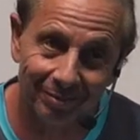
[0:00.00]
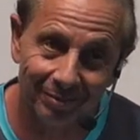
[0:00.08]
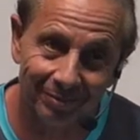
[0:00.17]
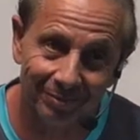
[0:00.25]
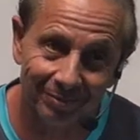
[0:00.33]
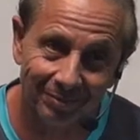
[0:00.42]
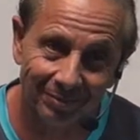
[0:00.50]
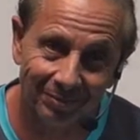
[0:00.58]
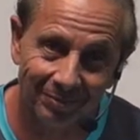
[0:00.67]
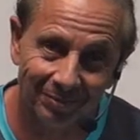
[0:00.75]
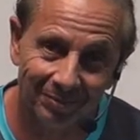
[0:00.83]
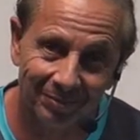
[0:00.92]

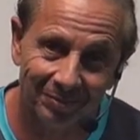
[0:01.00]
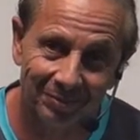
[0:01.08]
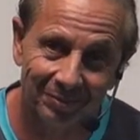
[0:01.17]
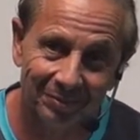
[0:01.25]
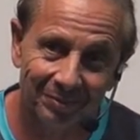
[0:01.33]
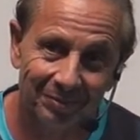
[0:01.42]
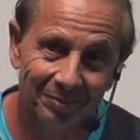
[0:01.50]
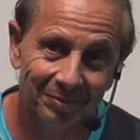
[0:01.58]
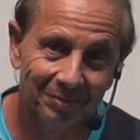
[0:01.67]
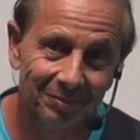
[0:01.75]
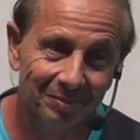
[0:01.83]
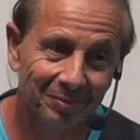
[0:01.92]

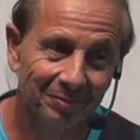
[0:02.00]
No one is speaking in this clip.